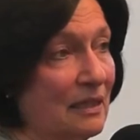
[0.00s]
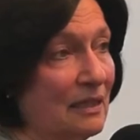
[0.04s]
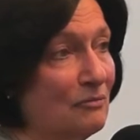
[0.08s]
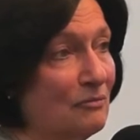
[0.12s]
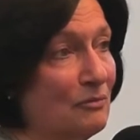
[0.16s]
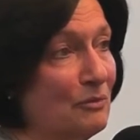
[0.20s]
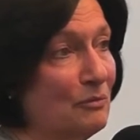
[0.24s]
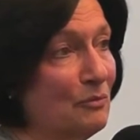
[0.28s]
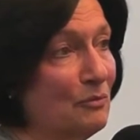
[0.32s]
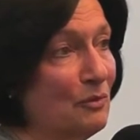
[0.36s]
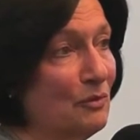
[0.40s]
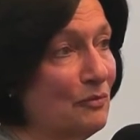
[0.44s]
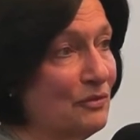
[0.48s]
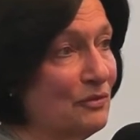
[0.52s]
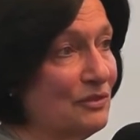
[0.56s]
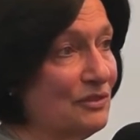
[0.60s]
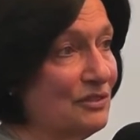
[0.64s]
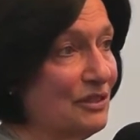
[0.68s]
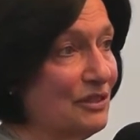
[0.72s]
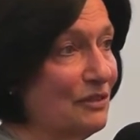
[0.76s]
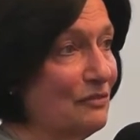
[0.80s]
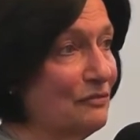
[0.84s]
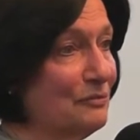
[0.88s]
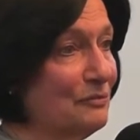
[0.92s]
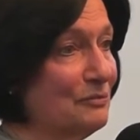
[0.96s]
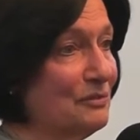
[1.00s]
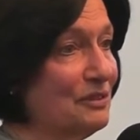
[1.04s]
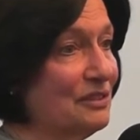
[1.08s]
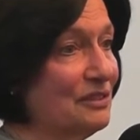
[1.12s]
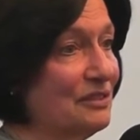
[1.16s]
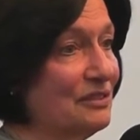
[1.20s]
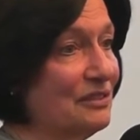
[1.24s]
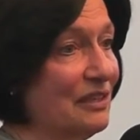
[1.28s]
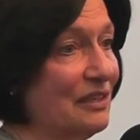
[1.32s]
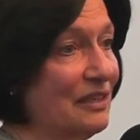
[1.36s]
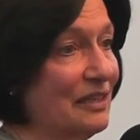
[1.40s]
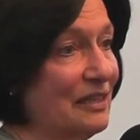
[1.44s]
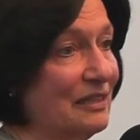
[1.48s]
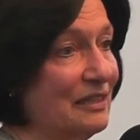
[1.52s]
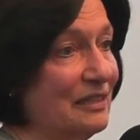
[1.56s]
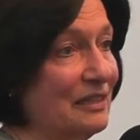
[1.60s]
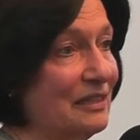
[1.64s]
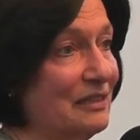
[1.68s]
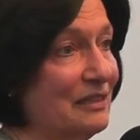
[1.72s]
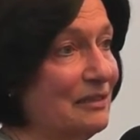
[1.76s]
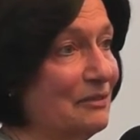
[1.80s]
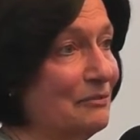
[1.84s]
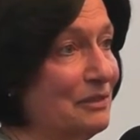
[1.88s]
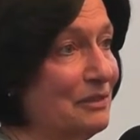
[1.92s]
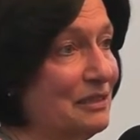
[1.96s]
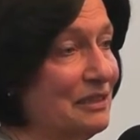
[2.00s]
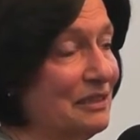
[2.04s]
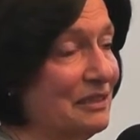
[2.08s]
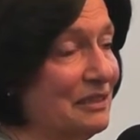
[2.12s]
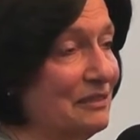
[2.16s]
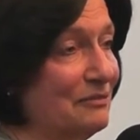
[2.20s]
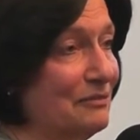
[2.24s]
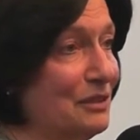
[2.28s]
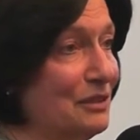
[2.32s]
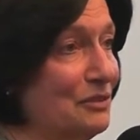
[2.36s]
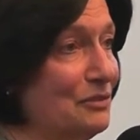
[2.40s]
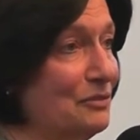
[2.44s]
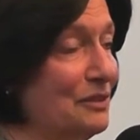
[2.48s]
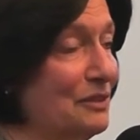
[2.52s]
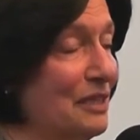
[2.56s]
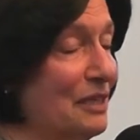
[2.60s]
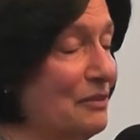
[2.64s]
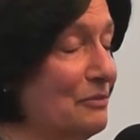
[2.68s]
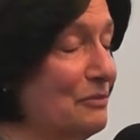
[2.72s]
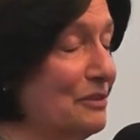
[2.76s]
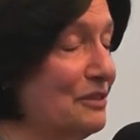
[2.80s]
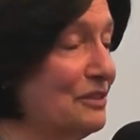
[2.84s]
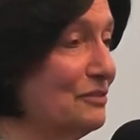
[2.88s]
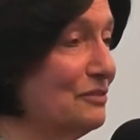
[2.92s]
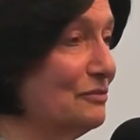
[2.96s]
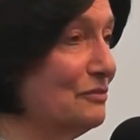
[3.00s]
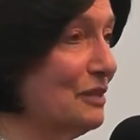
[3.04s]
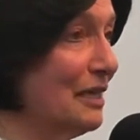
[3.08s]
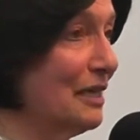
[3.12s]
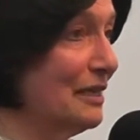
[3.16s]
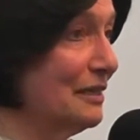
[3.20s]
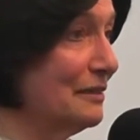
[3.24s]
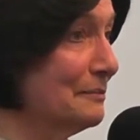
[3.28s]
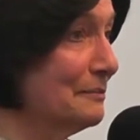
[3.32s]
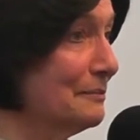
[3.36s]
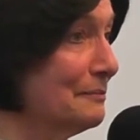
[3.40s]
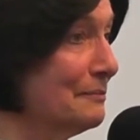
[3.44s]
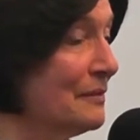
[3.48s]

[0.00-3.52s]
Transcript: remove yourself from society. And we didn't, we knew that wasn't right.